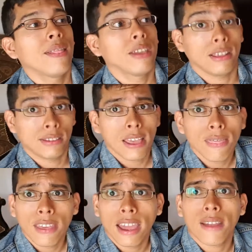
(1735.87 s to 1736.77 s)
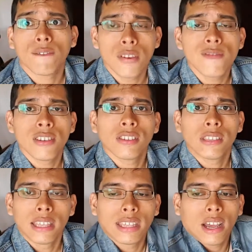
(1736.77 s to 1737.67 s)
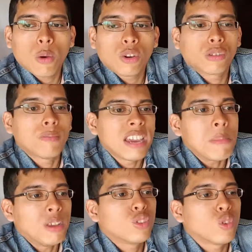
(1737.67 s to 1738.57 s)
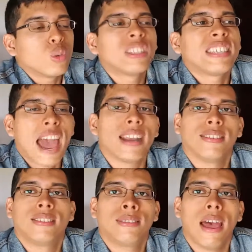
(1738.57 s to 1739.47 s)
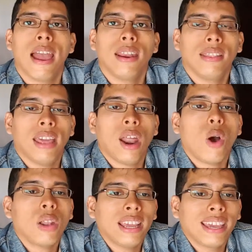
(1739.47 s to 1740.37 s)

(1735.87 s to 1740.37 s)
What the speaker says: They said that. Vivian said that, which made me so sad inside. That all I